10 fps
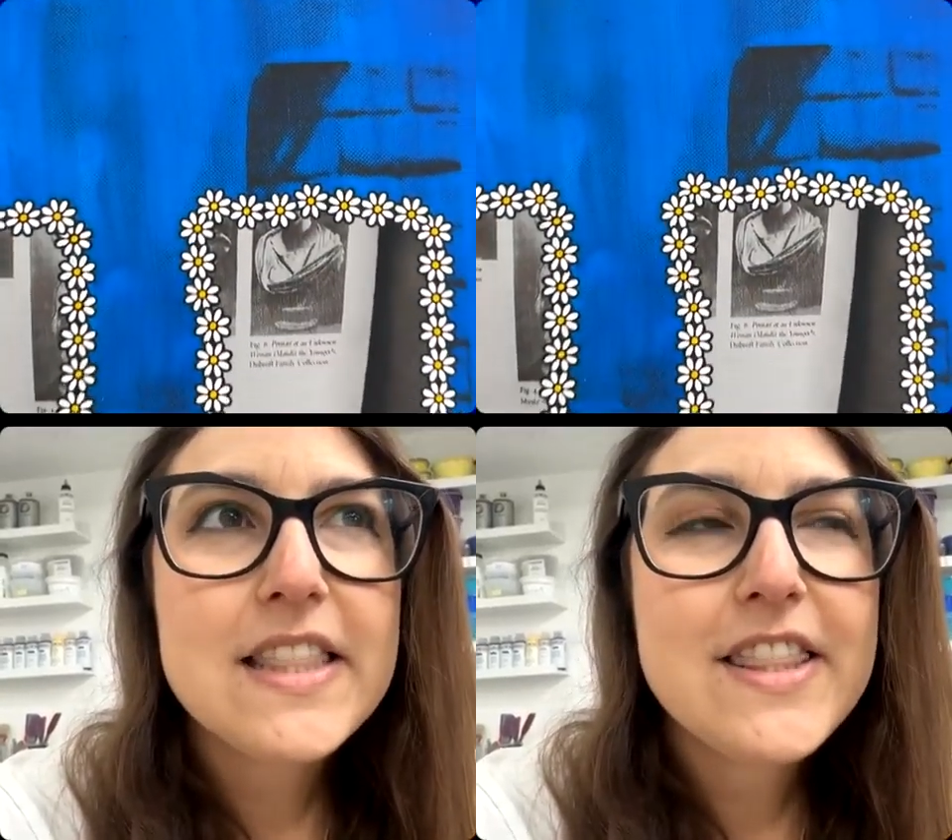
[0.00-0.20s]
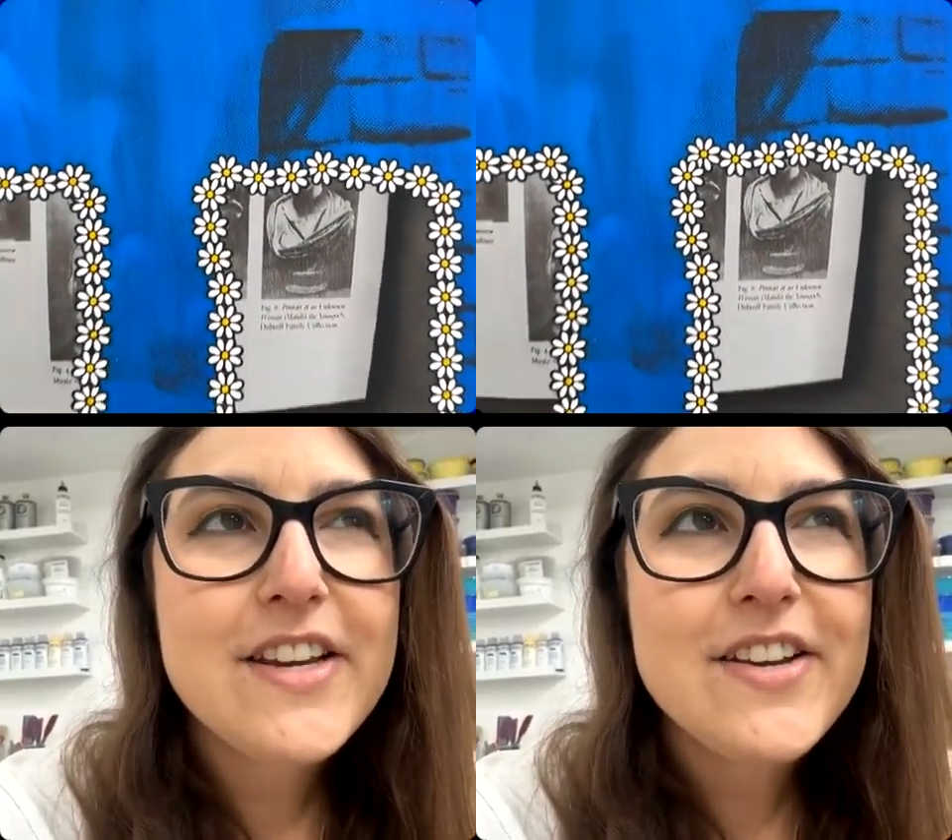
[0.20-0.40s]

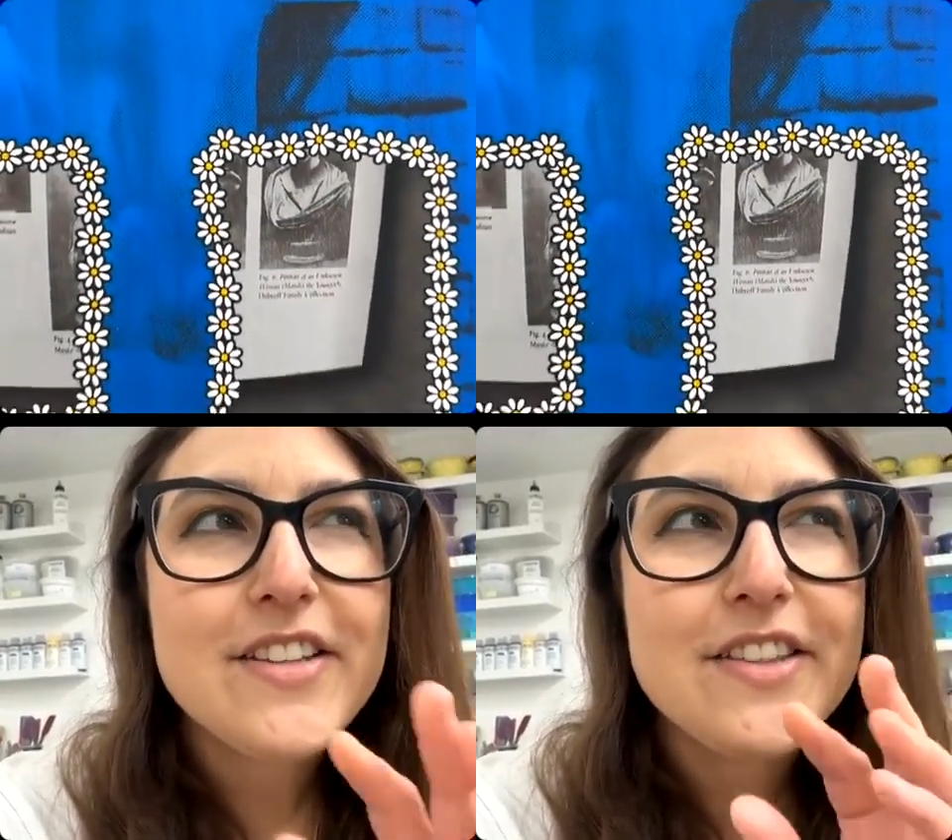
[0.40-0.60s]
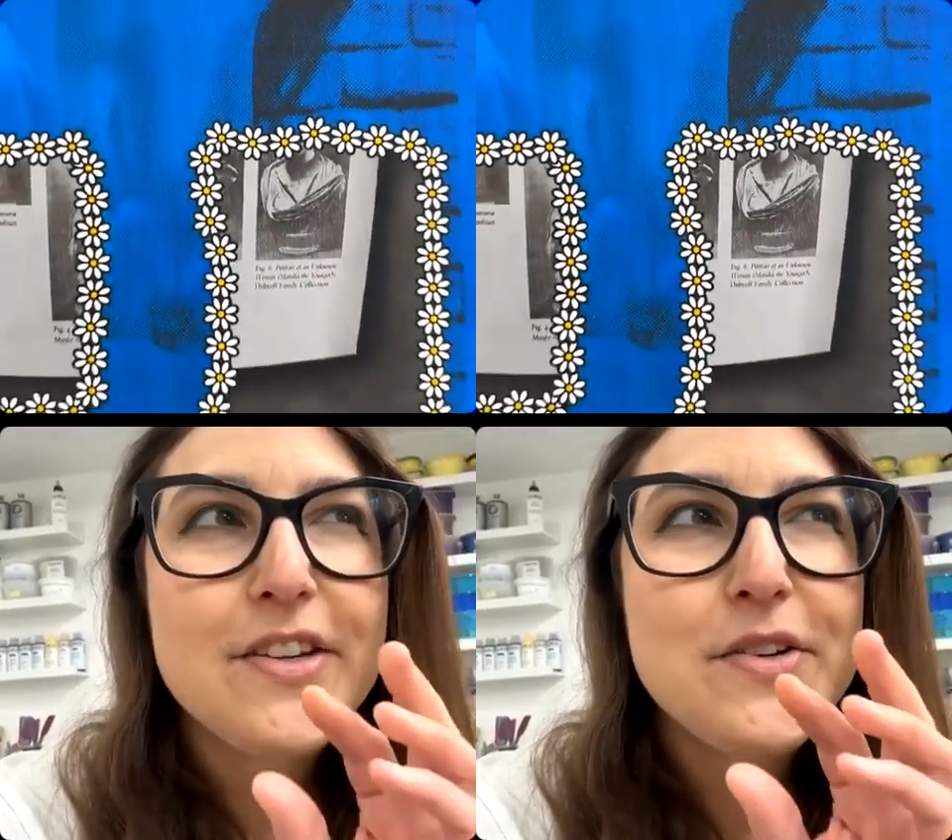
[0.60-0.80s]

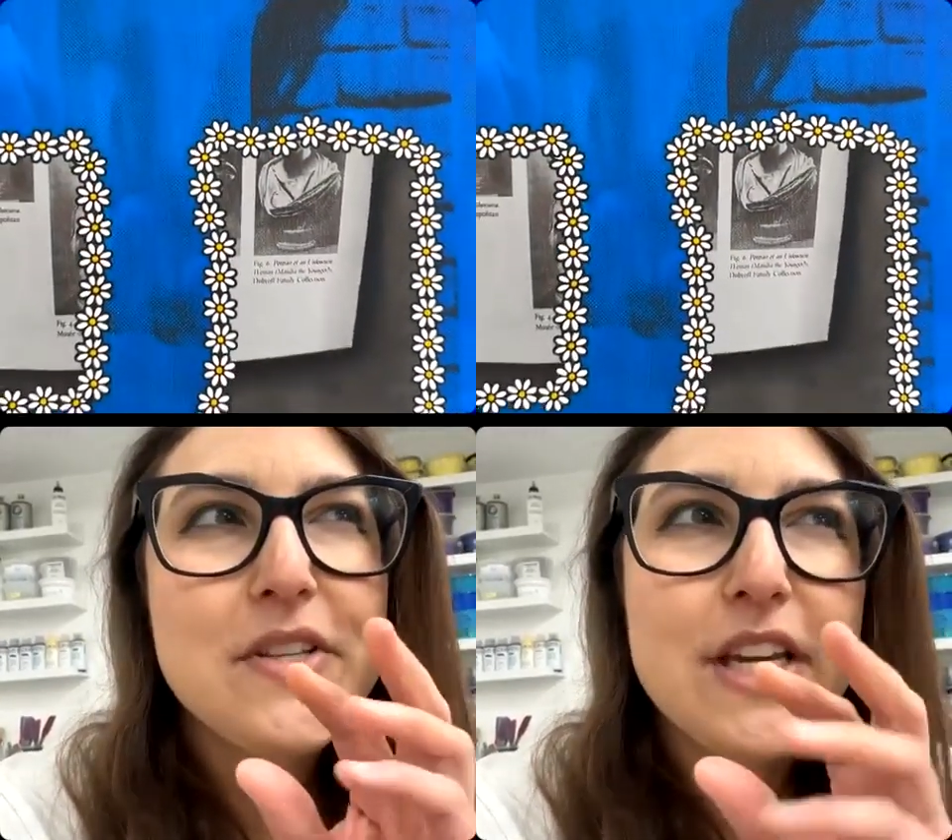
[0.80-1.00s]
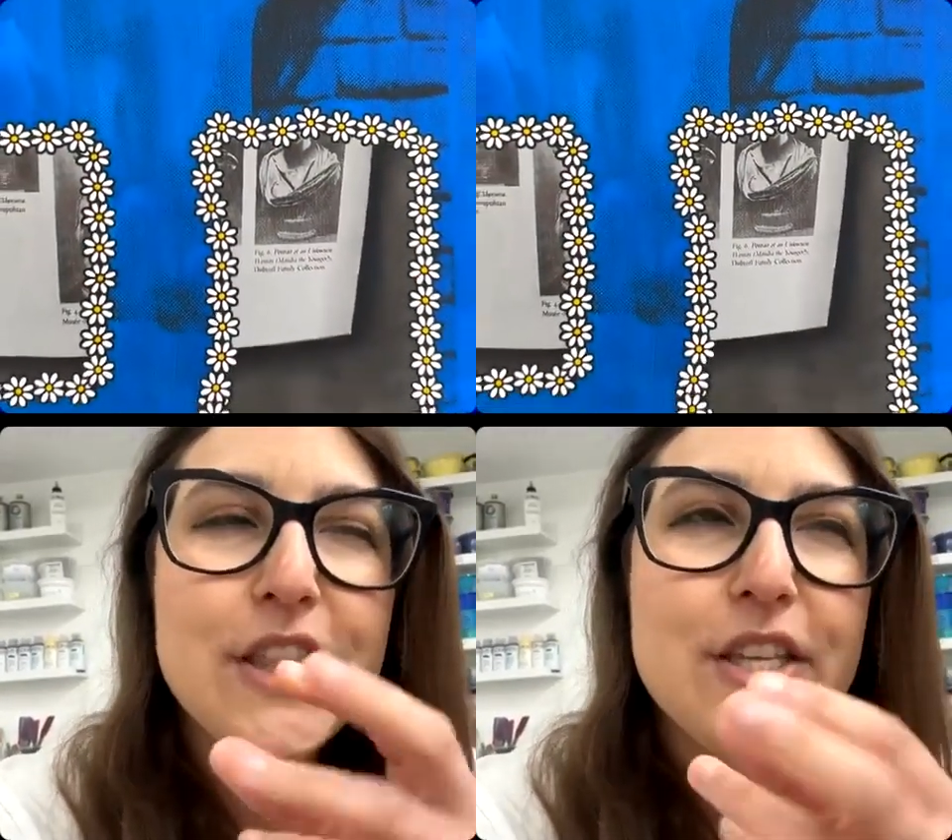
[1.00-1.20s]
there's
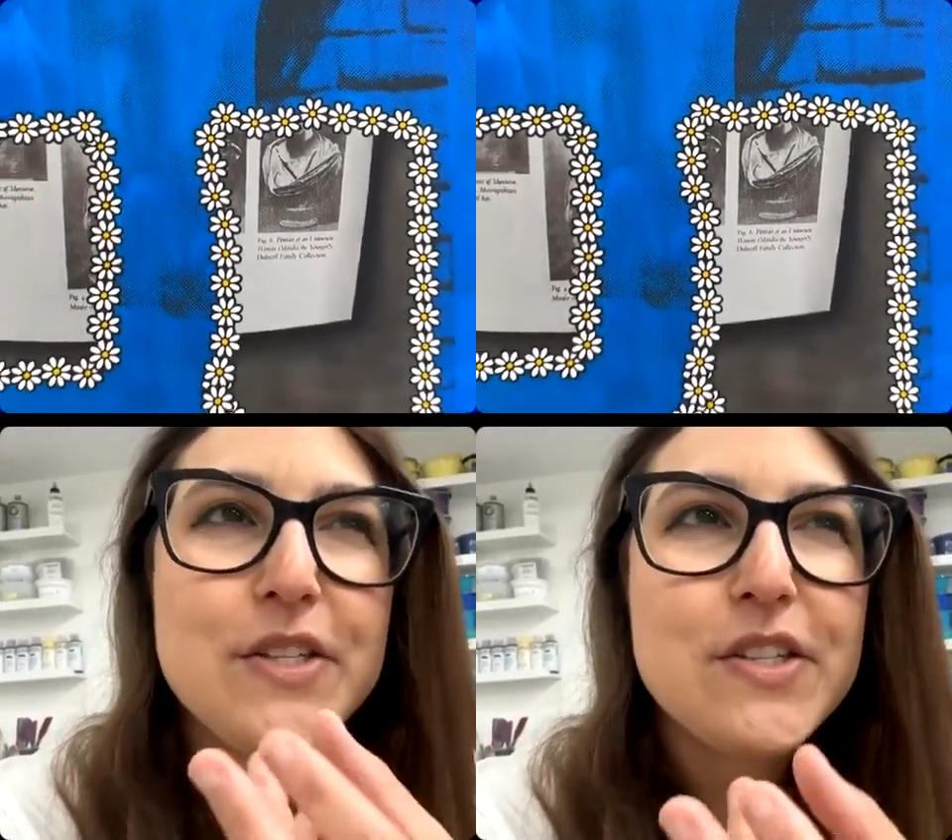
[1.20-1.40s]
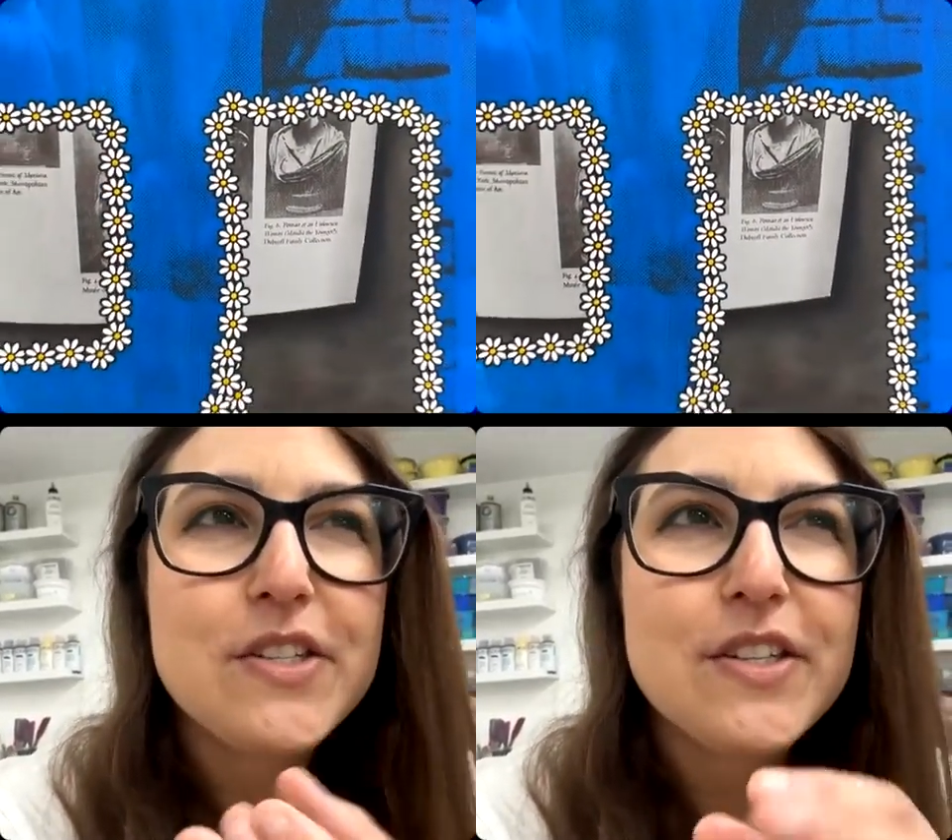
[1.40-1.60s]
like
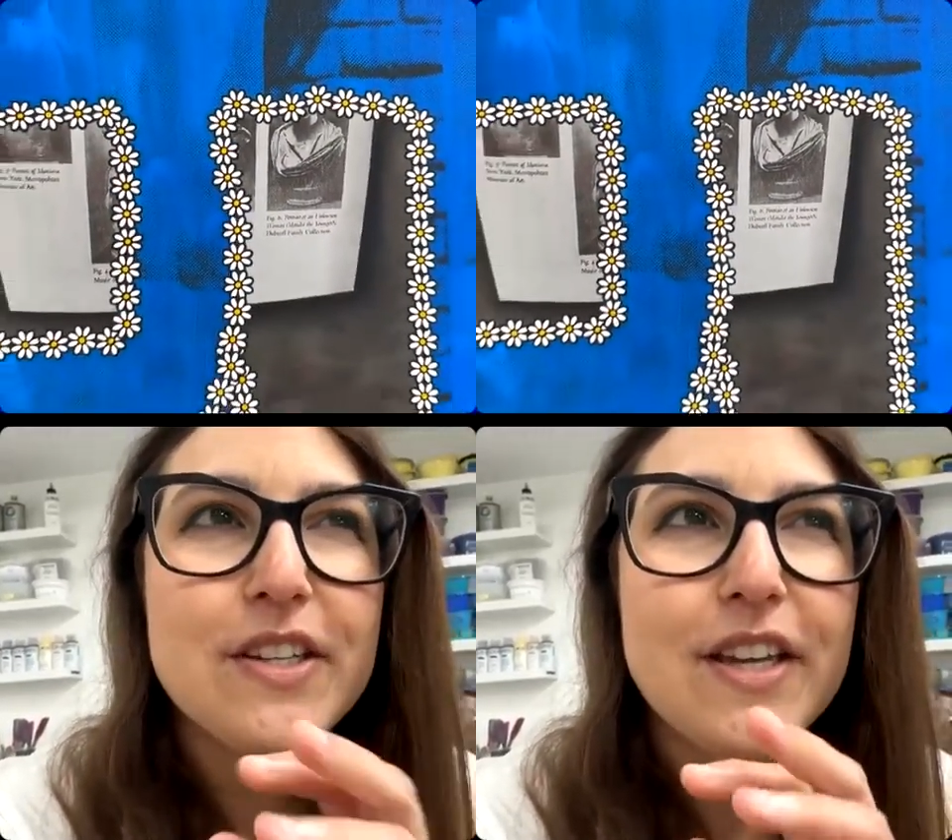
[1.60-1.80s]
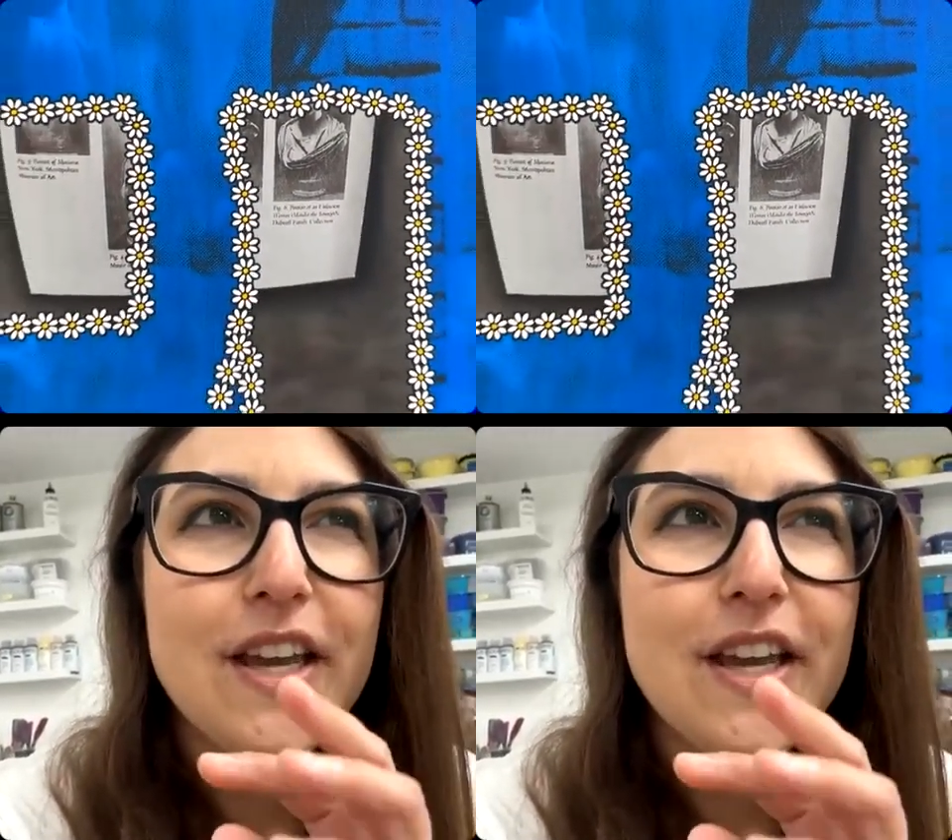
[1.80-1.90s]
this